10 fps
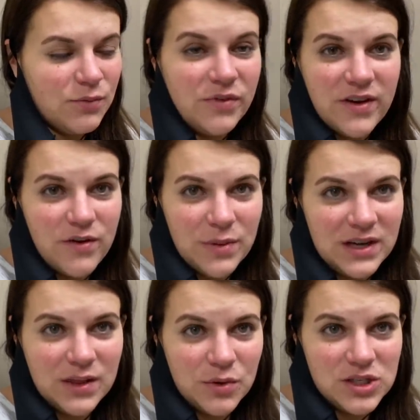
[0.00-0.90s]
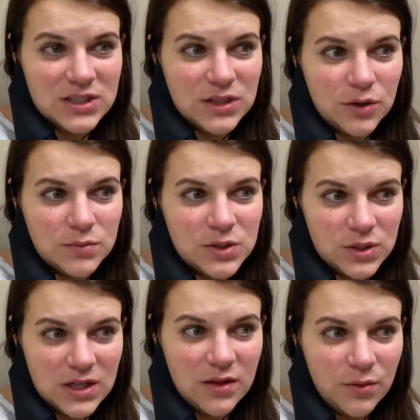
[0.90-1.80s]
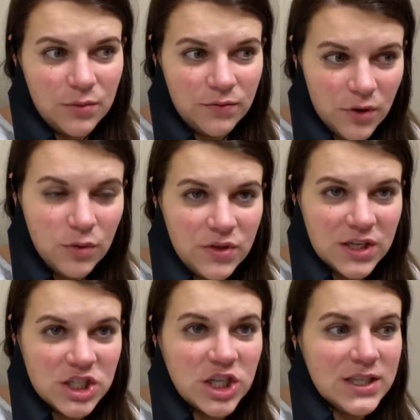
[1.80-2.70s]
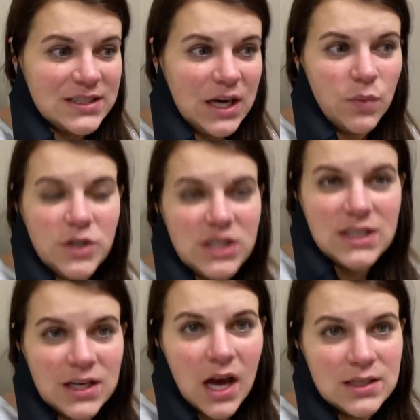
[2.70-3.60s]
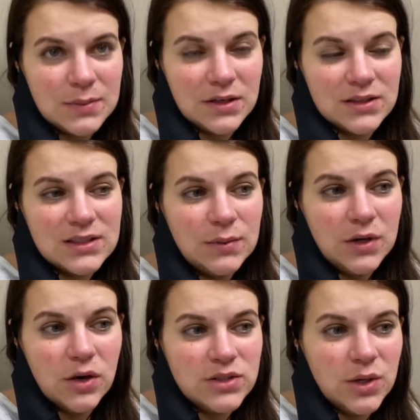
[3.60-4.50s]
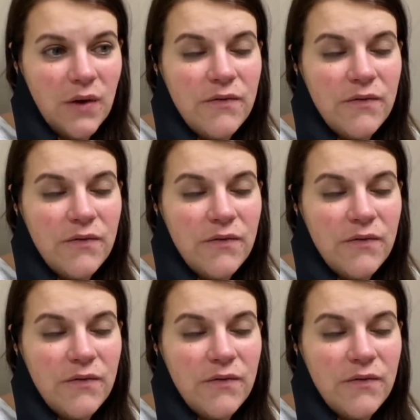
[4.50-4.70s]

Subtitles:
We've never been to the emergency room, so I was on the phone with the insurance, like, which of these hospitals can we go to?